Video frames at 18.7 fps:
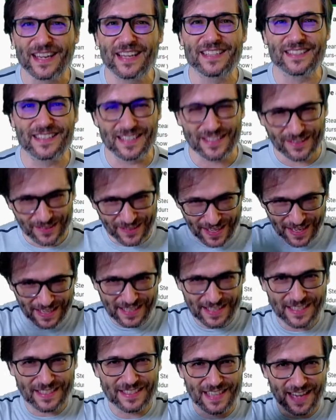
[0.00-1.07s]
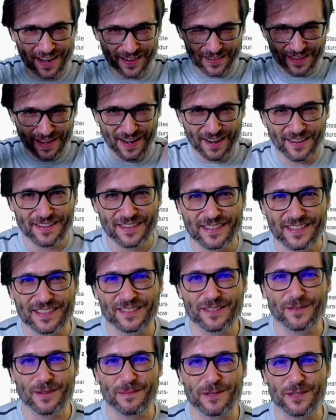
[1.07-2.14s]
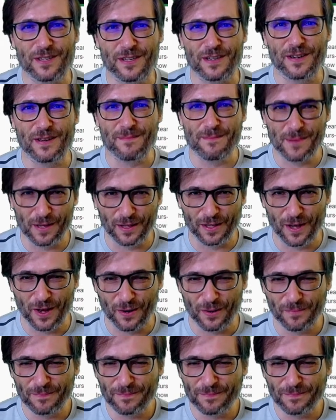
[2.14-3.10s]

His Discord I D is down there in the description below.